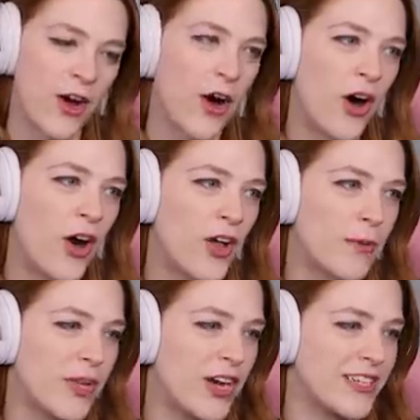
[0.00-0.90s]
all are
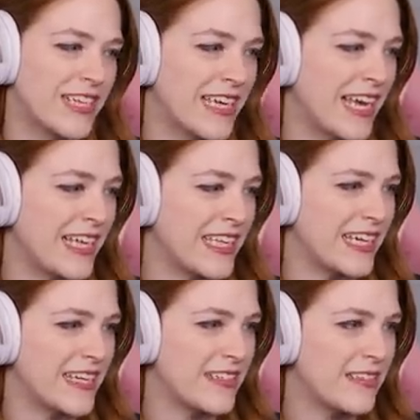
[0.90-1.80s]
blonde like
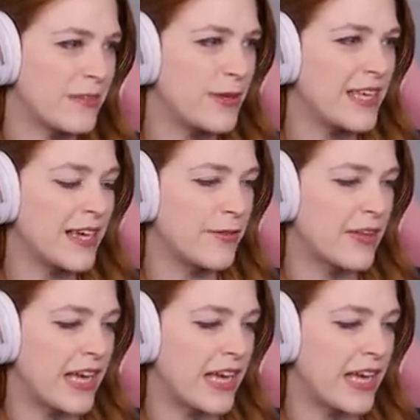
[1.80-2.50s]
Kaylee. Speaking of